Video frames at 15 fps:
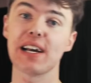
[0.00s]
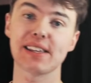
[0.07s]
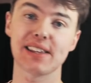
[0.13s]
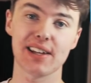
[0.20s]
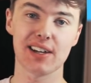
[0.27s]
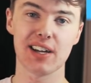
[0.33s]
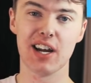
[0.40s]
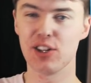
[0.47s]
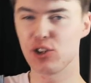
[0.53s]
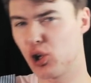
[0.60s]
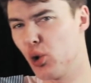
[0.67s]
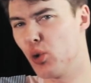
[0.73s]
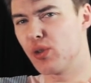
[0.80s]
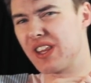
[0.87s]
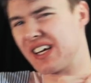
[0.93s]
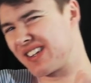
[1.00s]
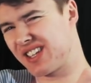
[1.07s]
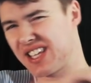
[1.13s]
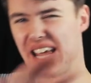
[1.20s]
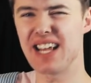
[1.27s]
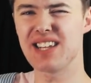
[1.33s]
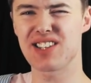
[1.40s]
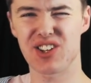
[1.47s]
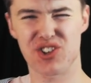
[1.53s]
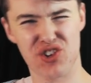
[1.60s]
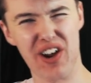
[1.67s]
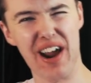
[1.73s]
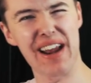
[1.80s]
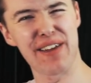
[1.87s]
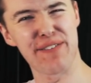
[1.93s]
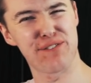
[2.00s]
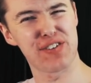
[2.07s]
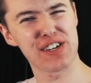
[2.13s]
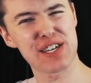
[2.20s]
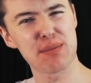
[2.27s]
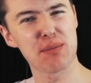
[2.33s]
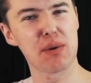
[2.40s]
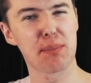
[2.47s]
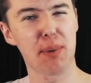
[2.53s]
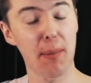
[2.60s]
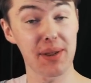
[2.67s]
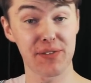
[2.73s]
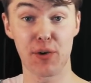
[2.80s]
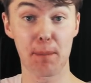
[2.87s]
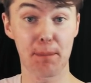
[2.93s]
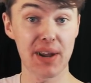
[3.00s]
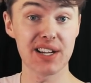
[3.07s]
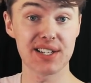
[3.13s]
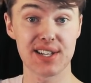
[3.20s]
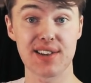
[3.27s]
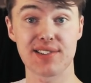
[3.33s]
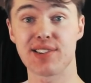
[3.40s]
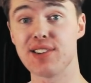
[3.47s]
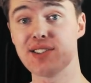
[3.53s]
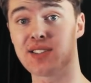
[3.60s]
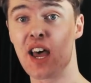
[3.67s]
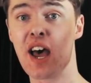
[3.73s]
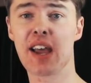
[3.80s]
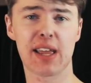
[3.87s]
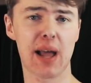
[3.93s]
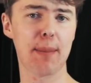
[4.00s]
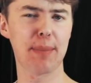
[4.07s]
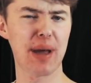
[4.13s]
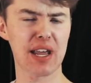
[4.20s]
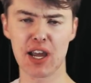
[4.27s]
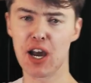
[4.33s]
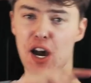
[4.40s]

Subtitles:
reacting to the teaser trailer thingamabobby for BTS's comeback